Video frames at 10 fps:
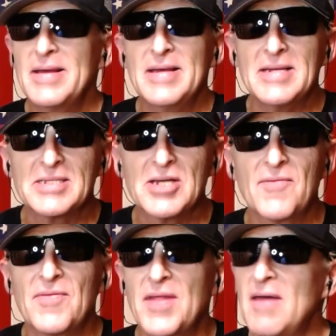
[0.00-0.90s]
is stuff
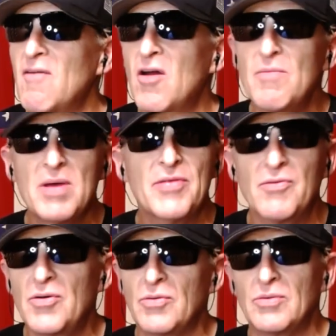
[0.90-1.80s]
that they've already been
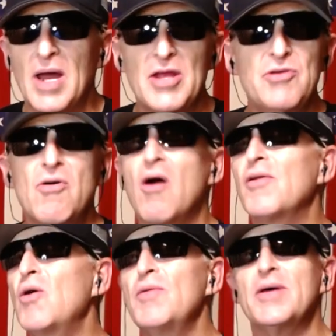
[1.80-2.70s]
through. And you all
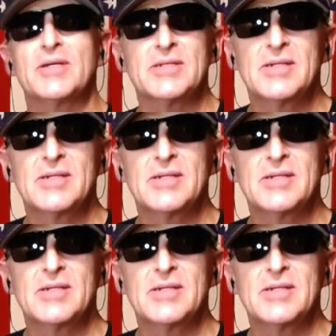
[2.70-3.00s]
know this.